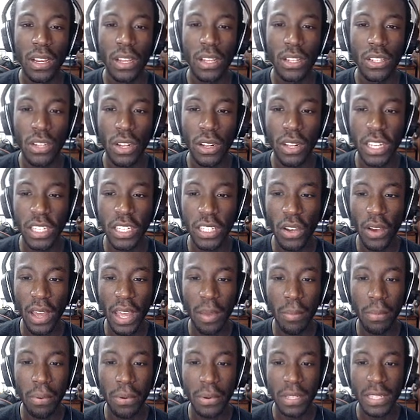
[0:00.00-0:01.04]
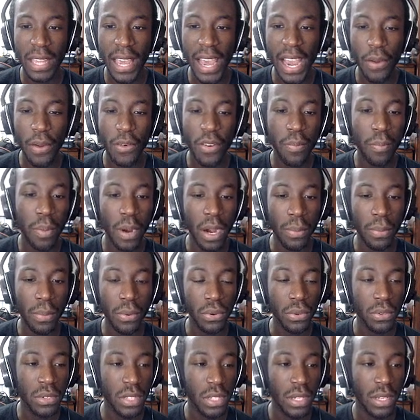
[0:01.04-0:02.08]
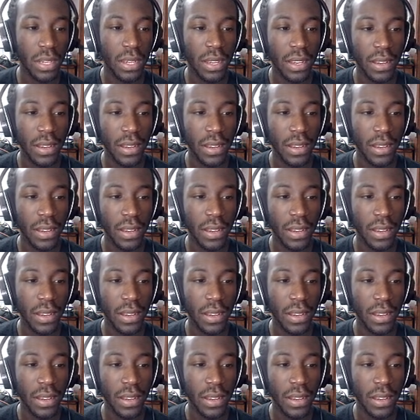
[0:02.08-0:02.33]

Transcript: So let's go ahead and protect with Bubbles.